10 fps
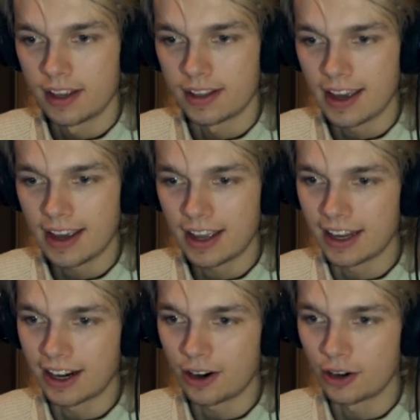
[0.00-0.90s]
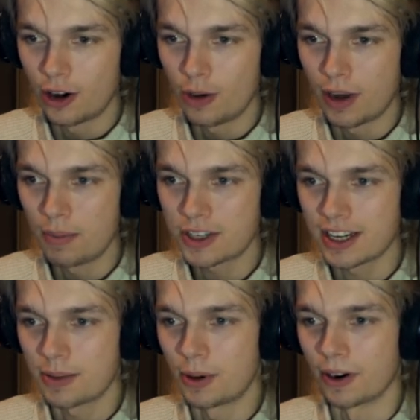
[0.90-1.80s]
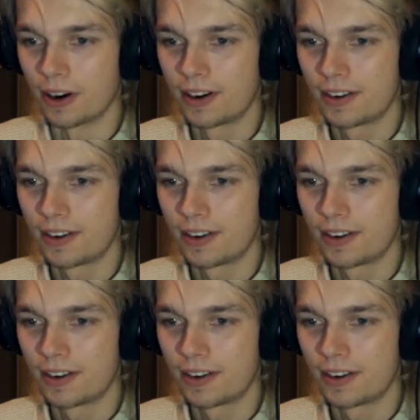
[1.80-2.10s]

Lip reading: Yeah, there are no bumps anymore.